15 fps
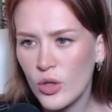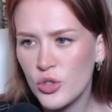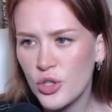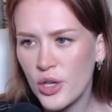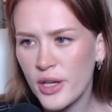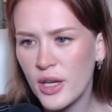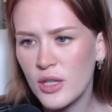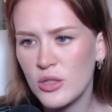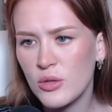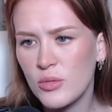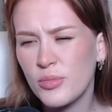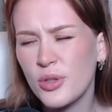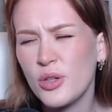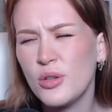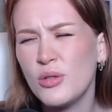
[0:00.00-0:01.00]

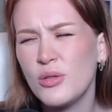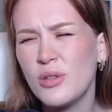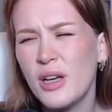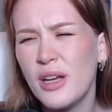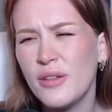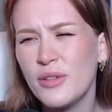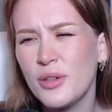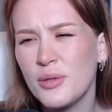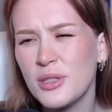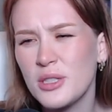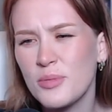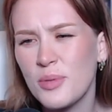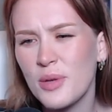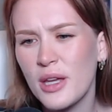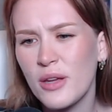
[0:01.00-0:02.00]
Giganto. Bro,
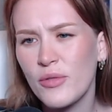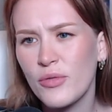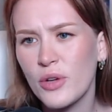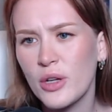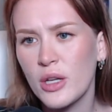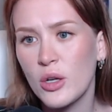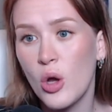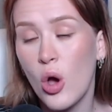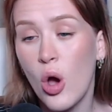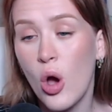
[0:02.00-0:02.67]
everyone's playing freaking...